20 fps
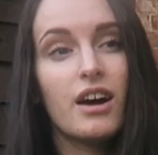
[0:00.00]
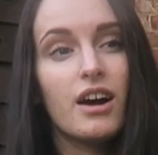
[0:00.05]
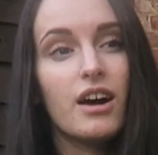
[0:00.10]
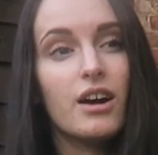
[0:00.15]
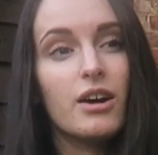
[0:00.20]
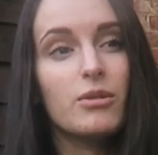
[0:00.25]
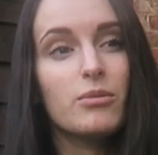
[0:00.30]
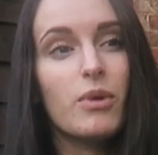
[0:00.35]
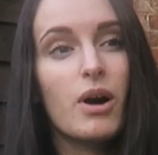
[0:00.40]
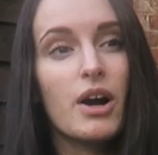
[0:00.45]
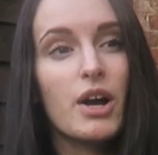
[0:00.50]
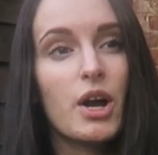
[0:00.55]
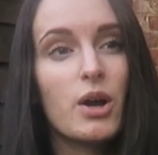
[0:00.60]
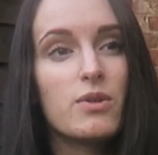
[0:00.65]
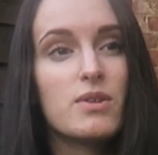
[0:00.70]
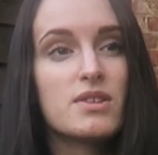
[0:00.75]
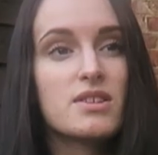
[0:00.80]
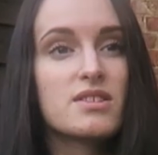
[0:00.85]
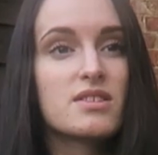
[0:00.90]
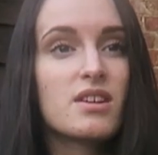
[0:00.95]
I
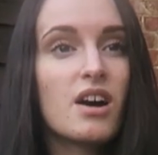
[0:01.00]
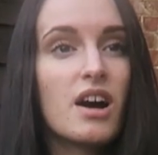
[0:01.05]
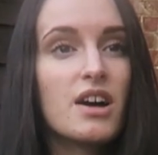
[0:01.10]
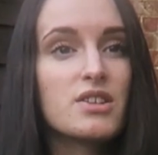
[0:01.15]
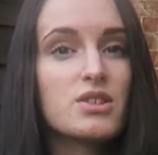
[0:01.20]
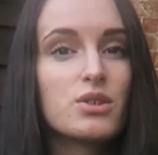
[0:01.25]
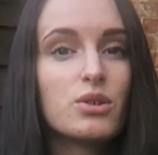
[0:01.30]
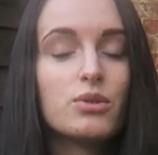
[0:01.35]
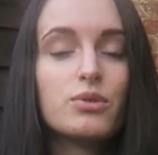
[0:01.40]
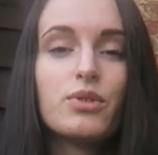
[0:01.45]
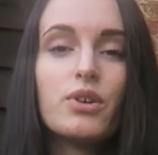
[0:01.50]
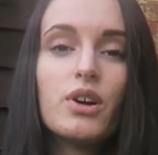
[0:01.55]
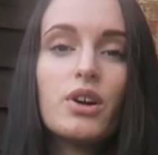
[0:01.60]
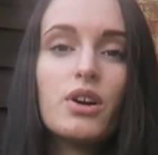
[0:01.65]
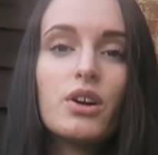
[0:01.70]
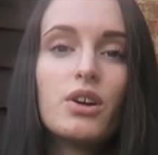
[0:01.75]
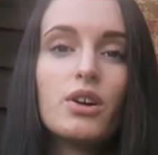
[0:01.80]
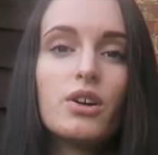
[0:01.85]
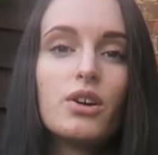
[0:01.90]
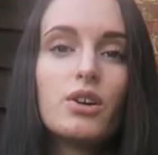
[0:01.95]
hope this is kind of
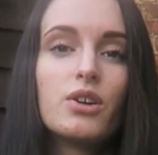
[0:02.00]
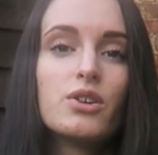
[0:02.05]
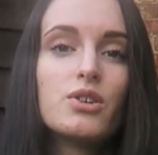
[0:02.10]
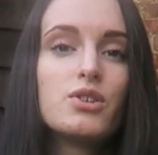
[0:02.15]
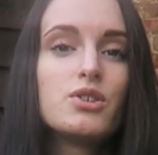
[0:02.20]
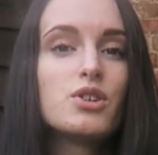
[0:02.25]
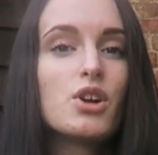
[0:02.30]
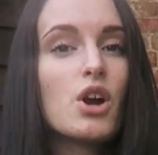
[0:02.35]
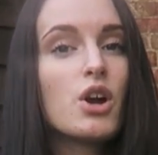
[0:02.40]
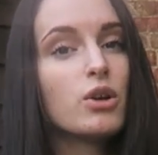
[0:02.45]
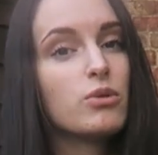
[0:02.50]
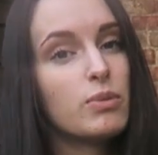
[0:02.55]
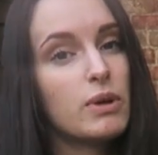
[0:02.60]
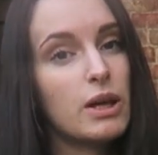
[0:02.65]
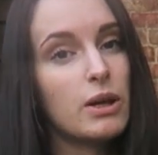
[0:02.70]
showing